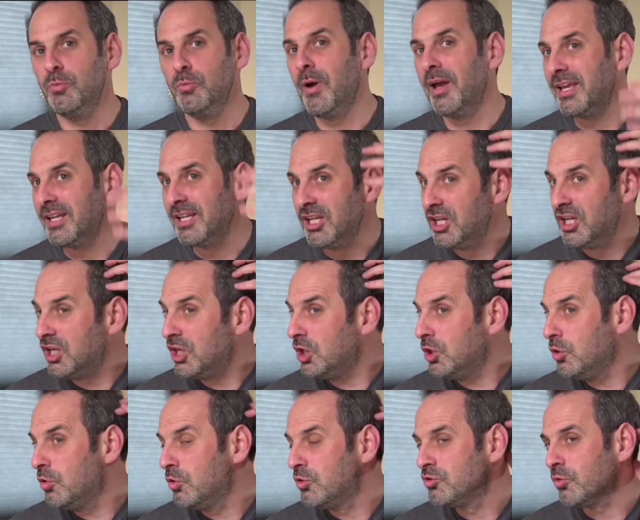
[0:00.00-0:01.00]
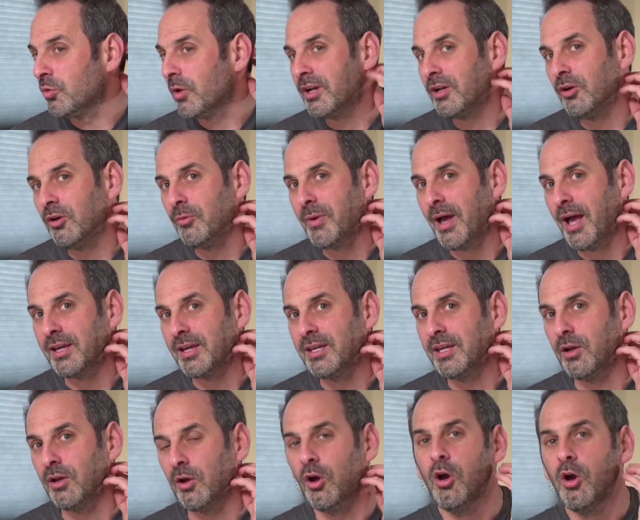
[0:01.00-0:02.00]
you might get a huge wrinkle back
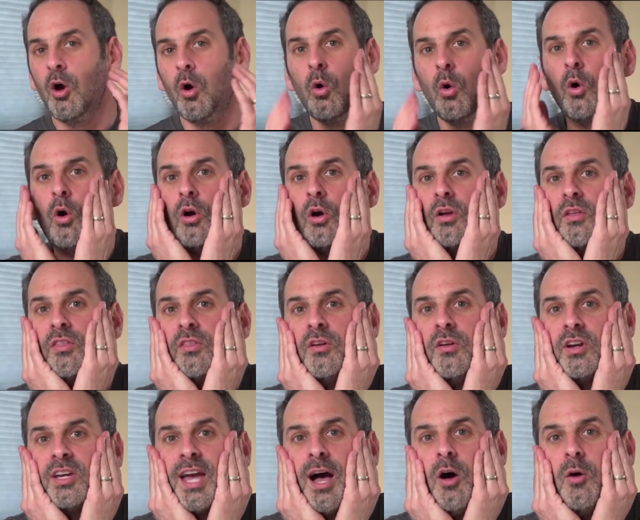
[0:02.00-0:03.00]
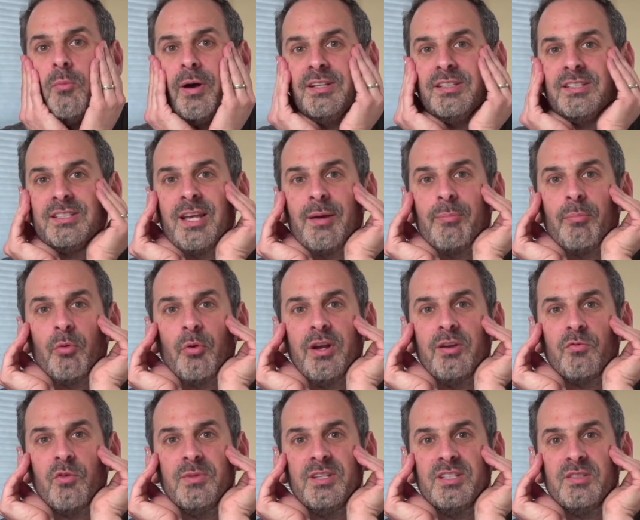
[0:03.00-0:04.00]
here, or the cowl might
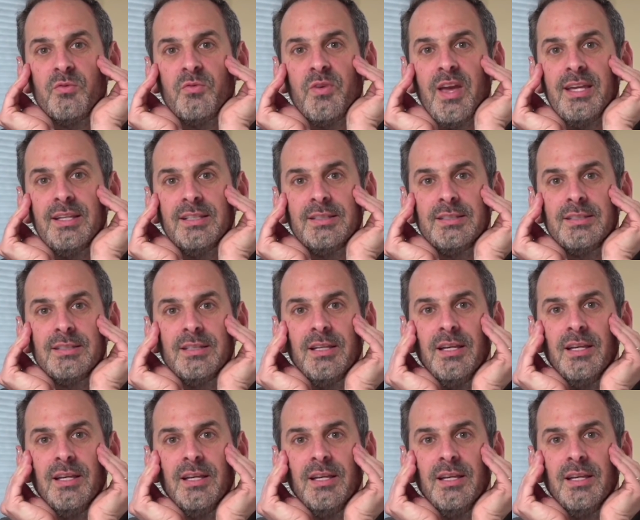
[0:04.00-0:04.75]
separate from his face.